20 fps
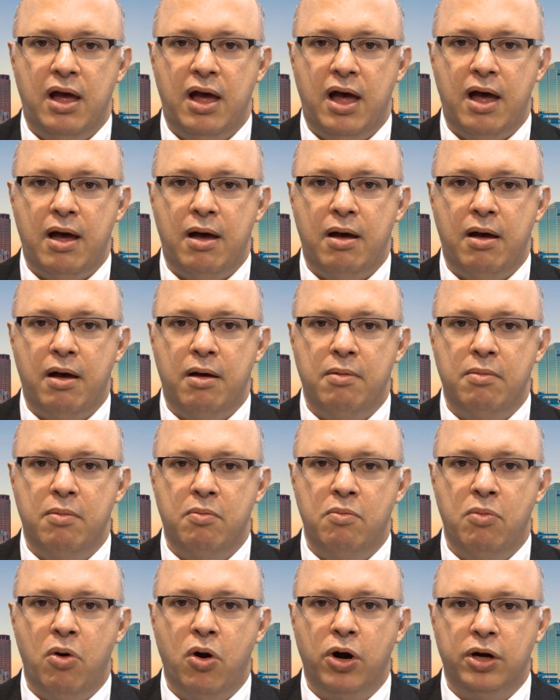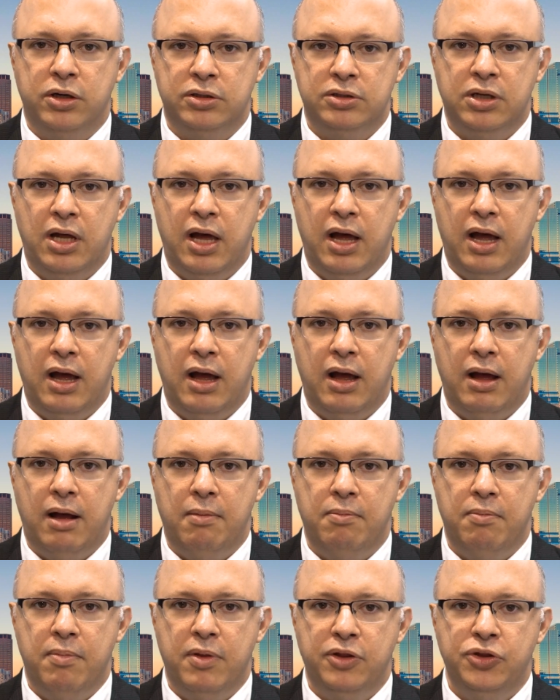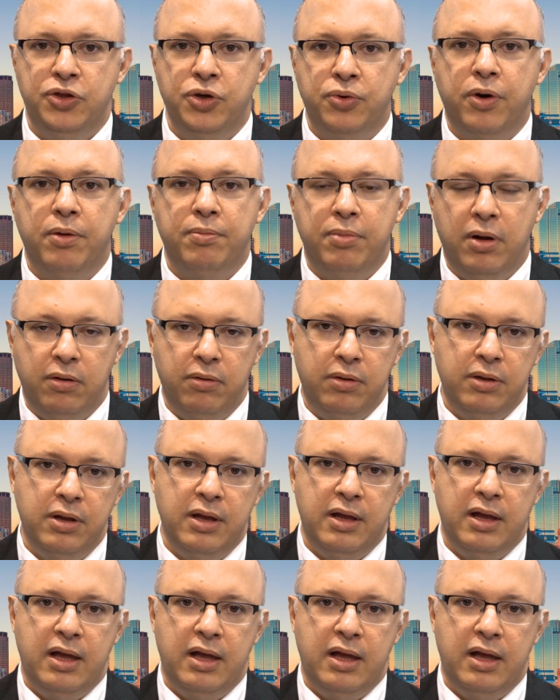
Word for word: more durable